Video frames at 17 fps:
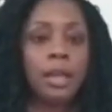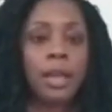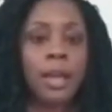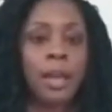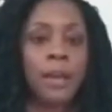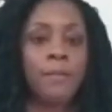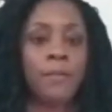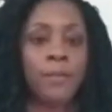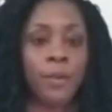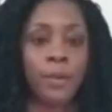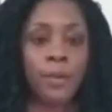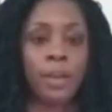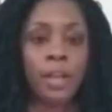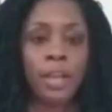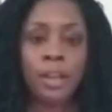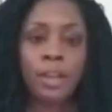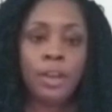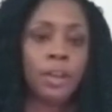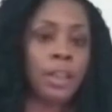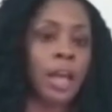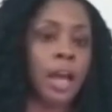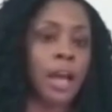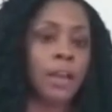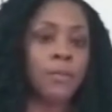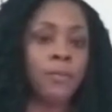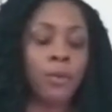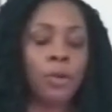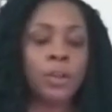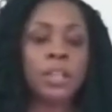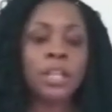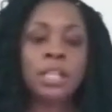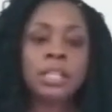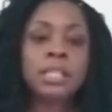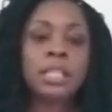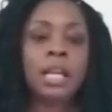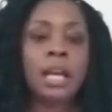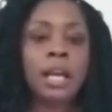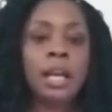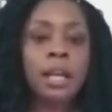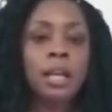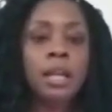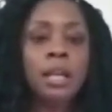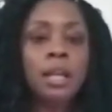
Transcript: ever in their life, or does not,